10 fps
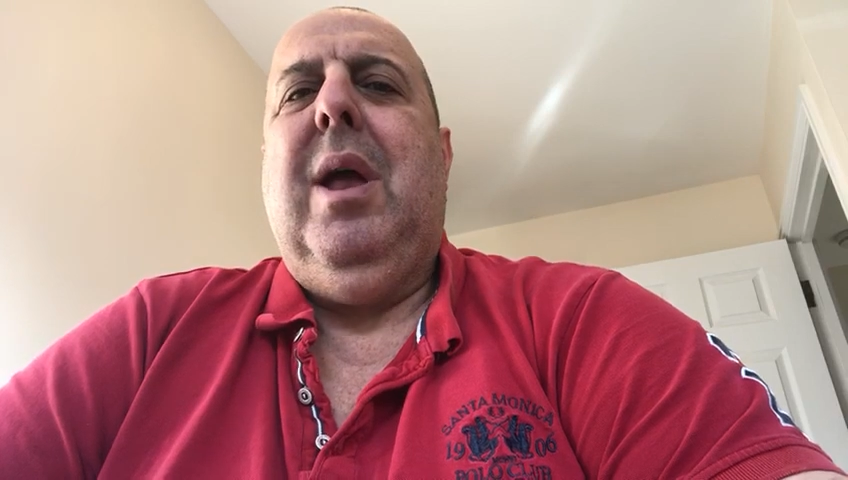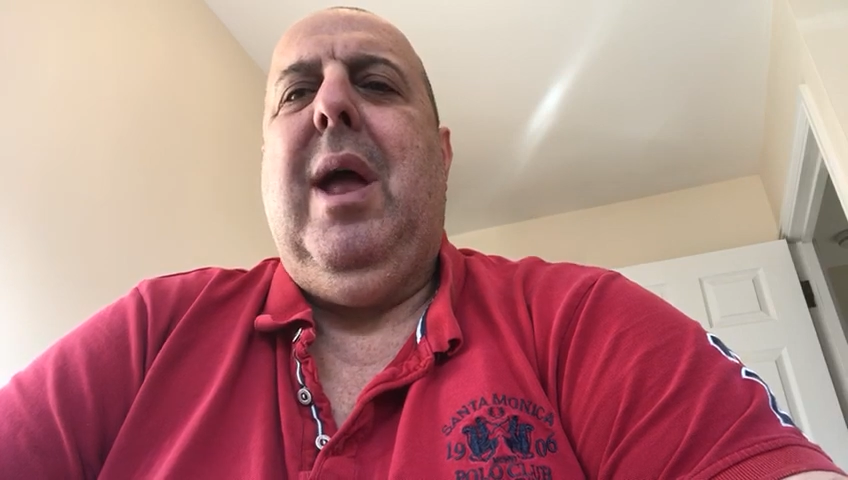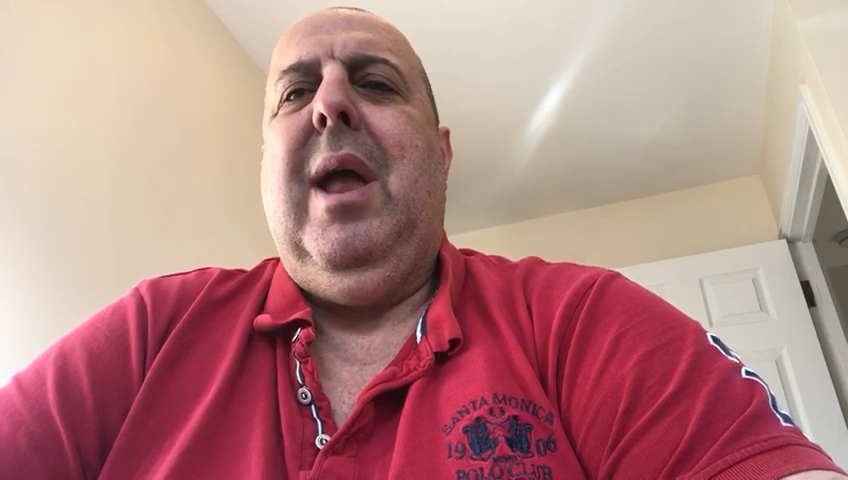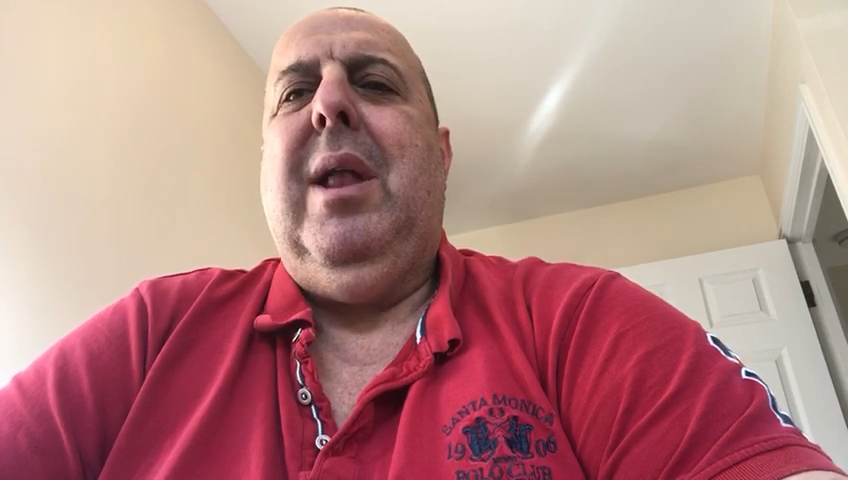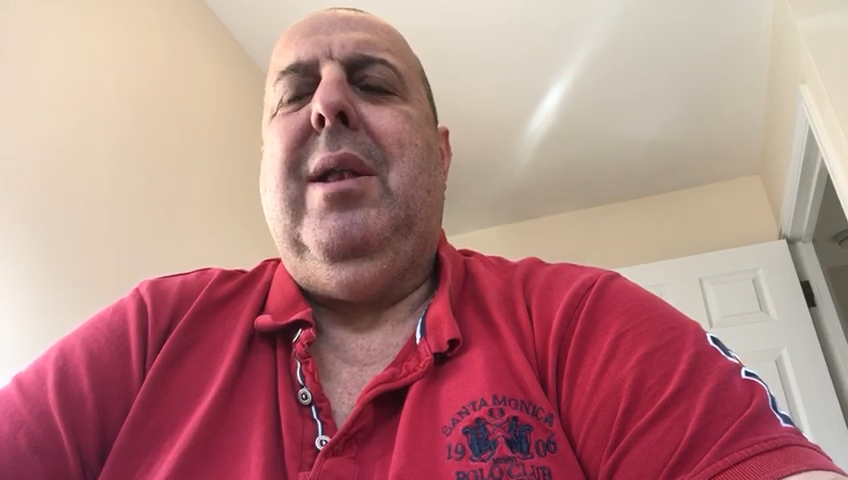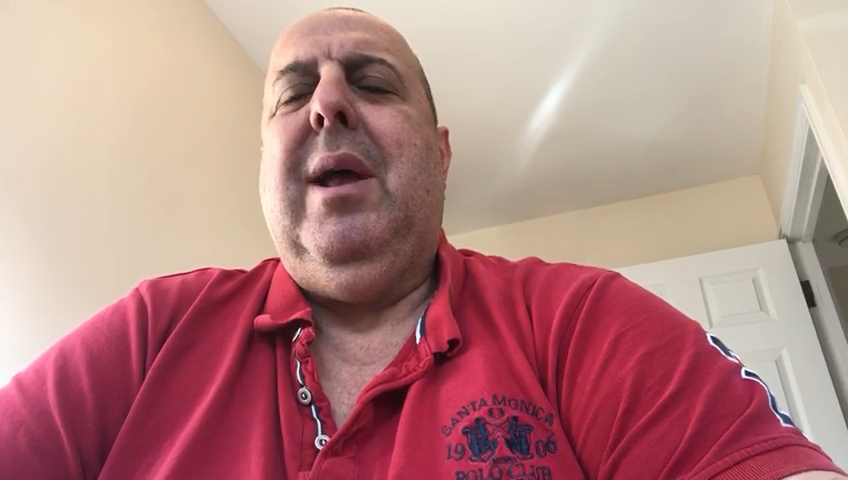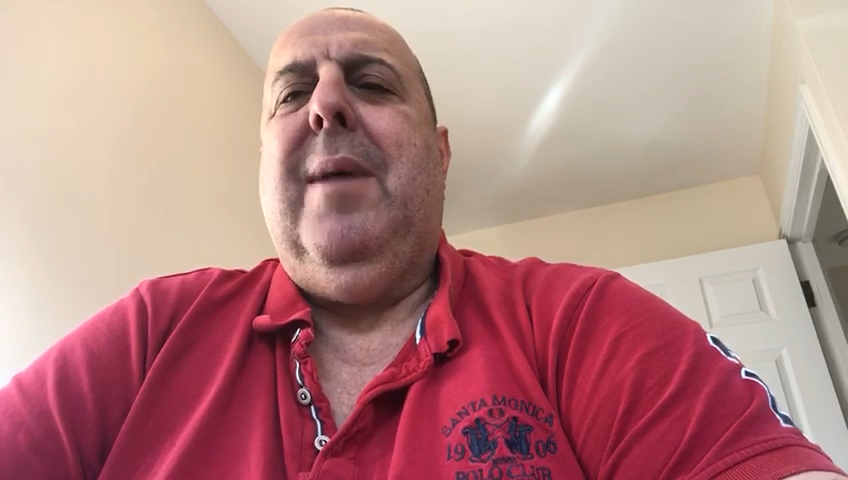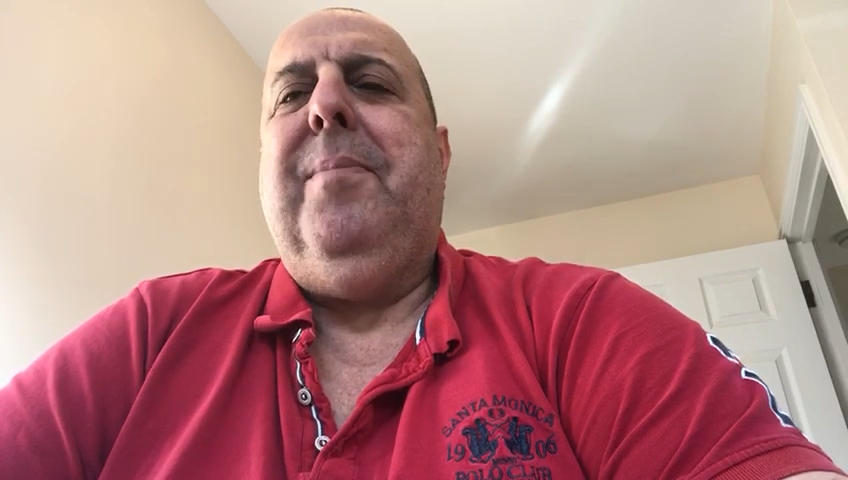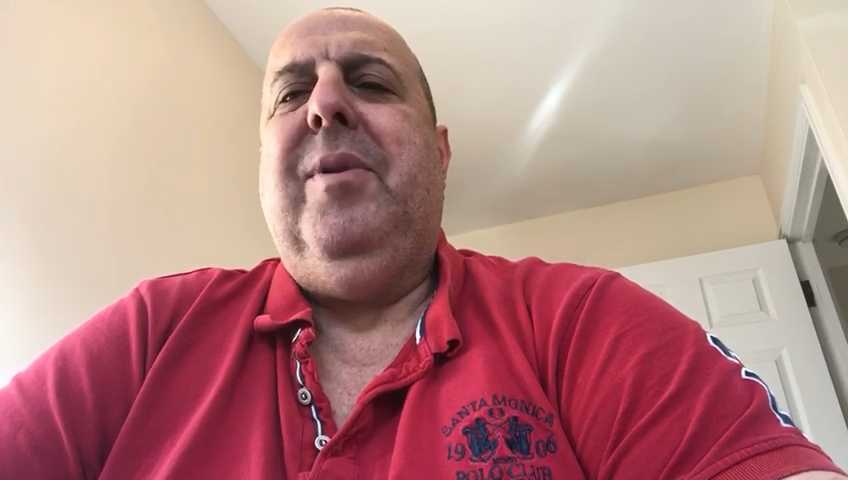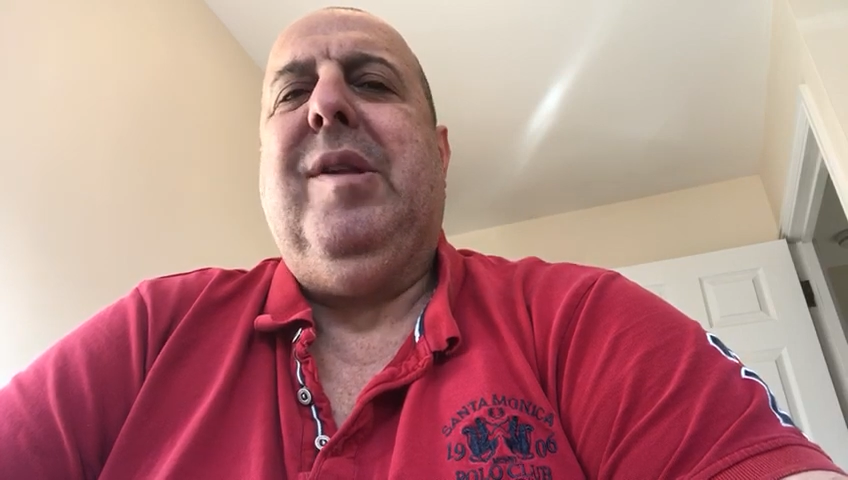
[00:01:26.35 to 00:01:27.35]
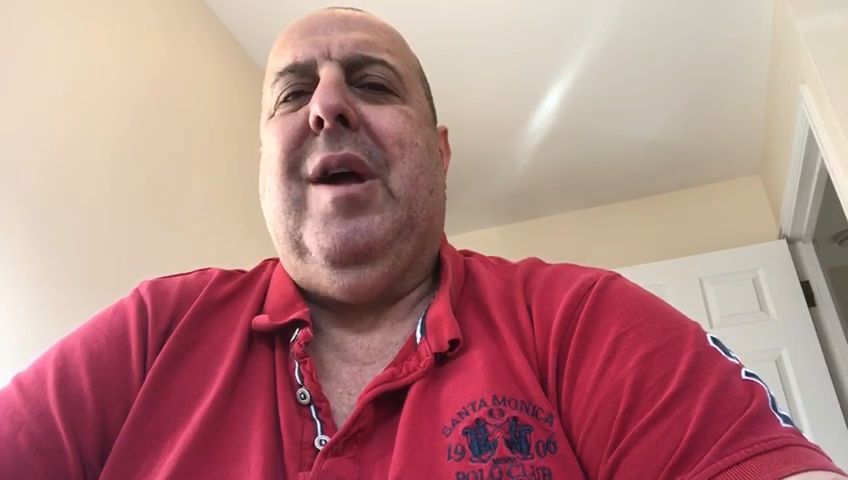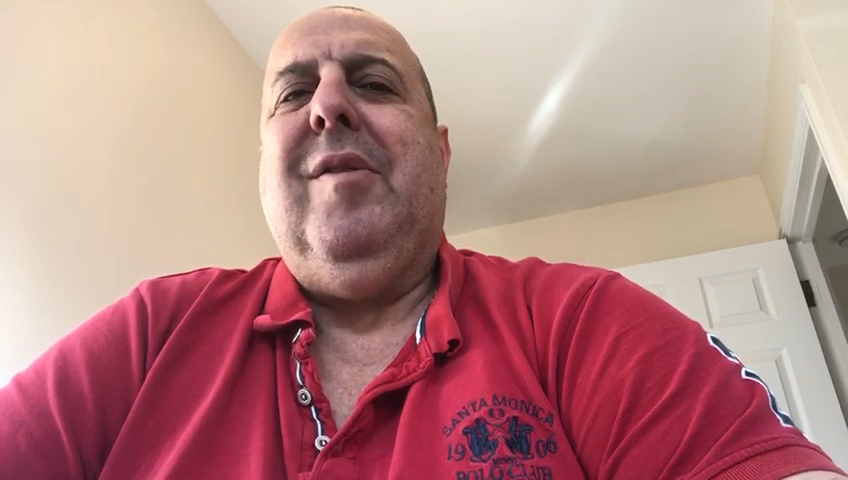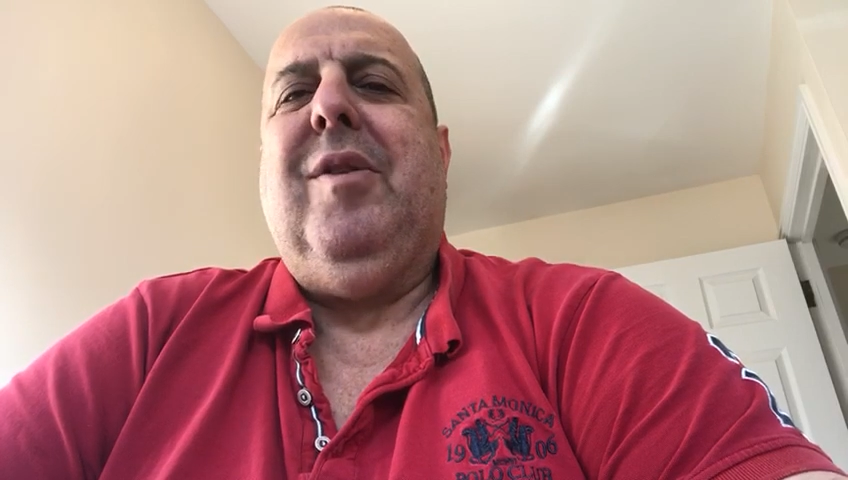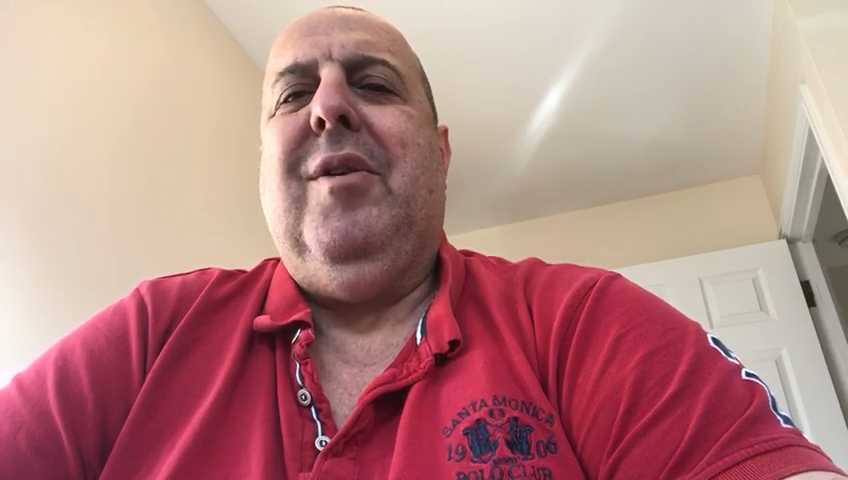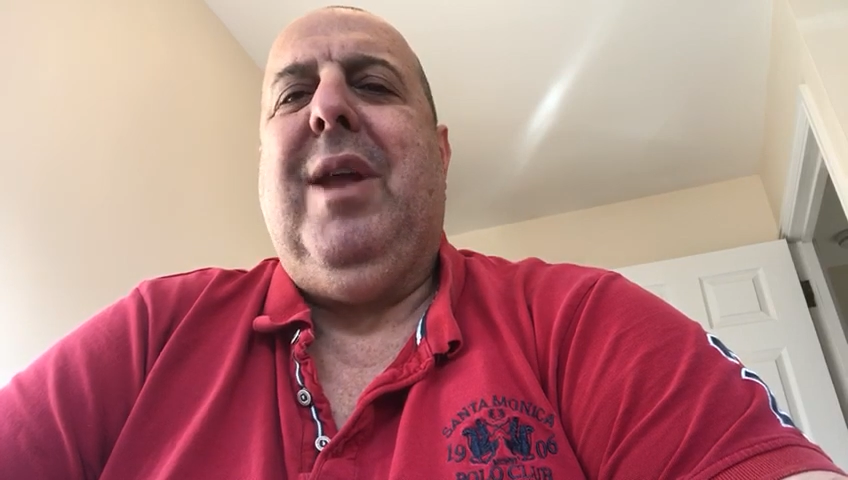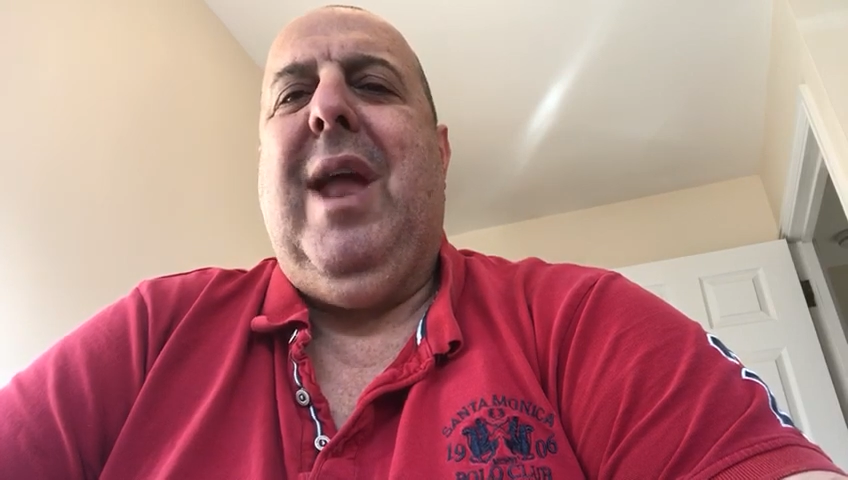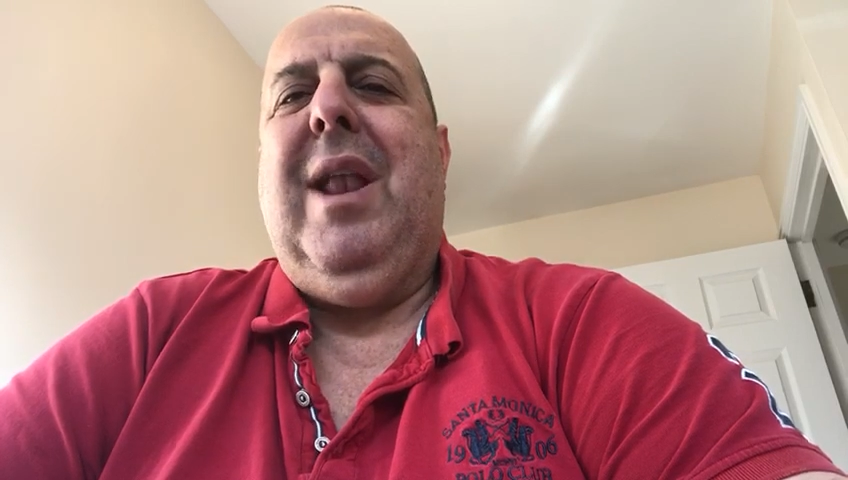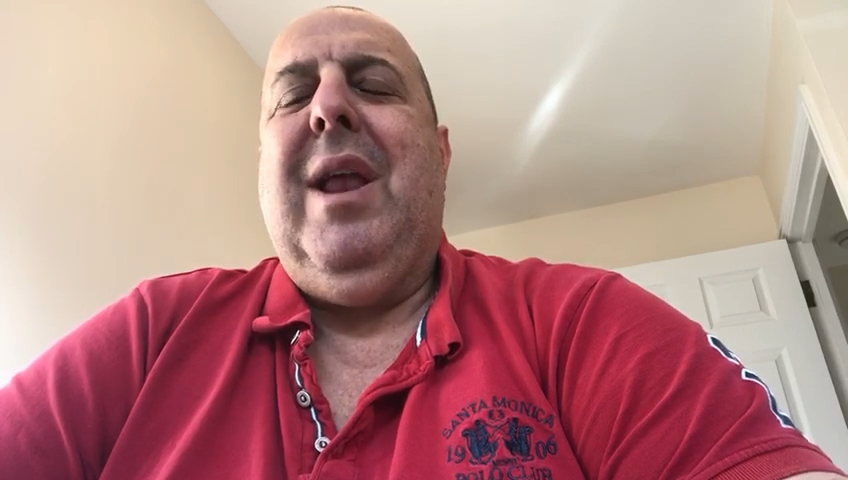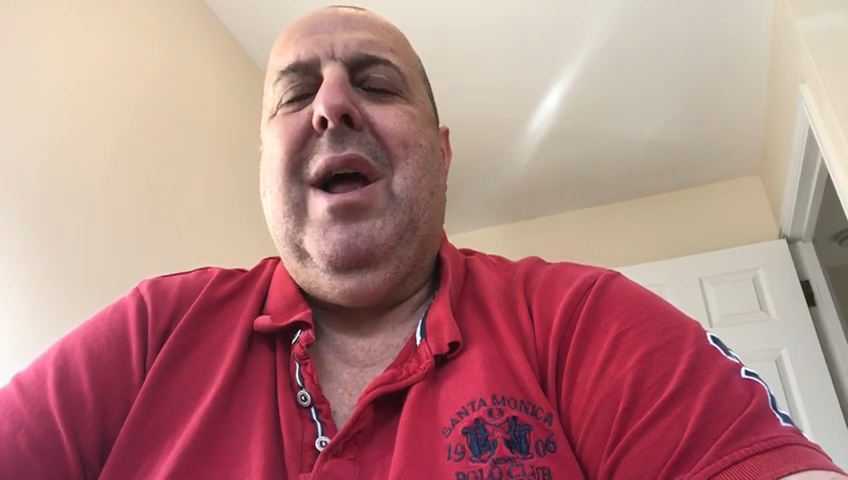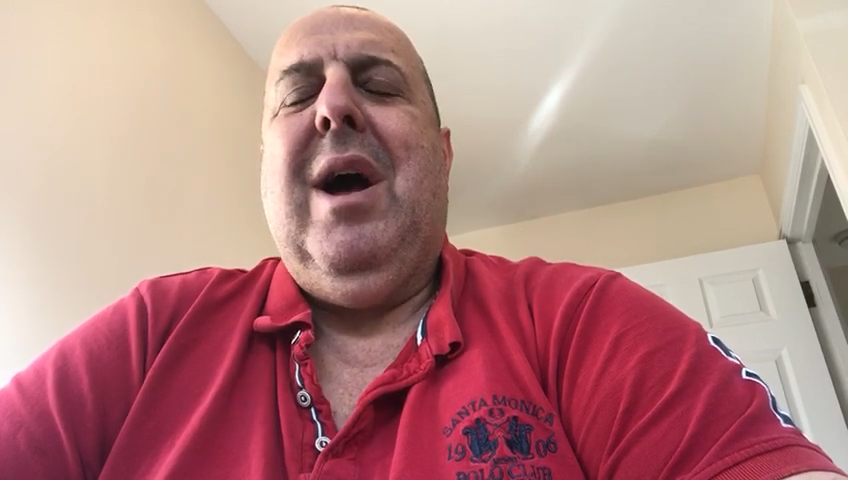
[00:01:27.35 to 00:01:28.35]
and um,
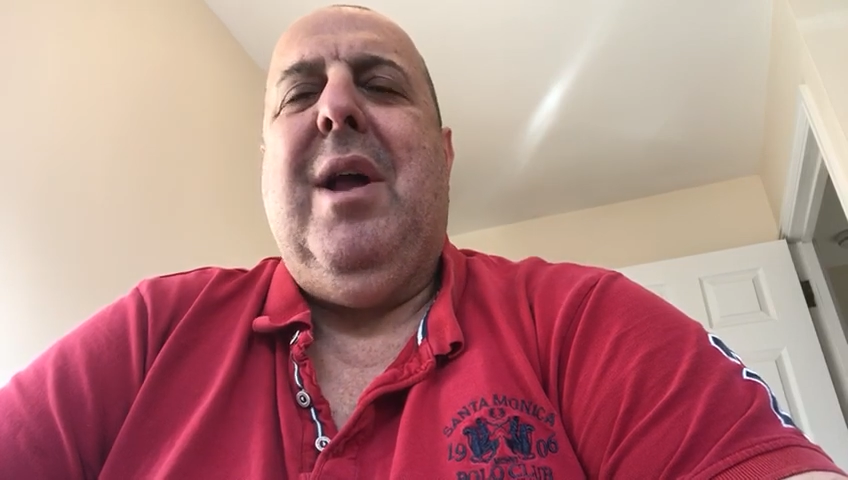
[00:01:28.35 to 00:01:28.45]
again.